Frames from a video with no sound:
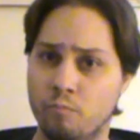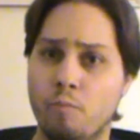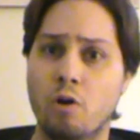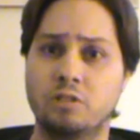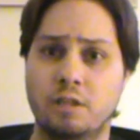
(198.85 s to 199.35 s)

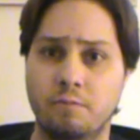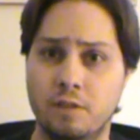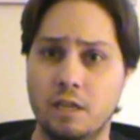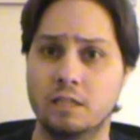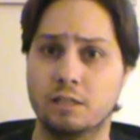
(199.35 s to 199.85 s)
most of
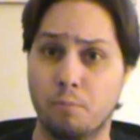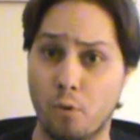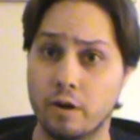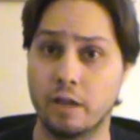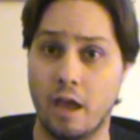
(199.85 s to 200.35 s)
the
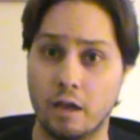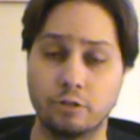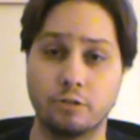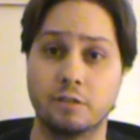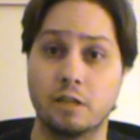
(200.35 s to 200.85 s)
supporting
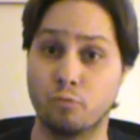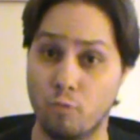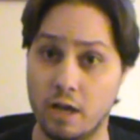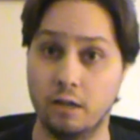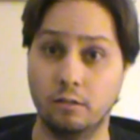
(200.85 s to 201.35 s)
actors as
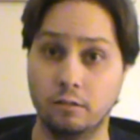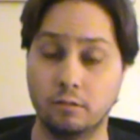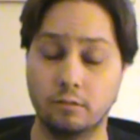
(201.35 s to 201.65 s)
well.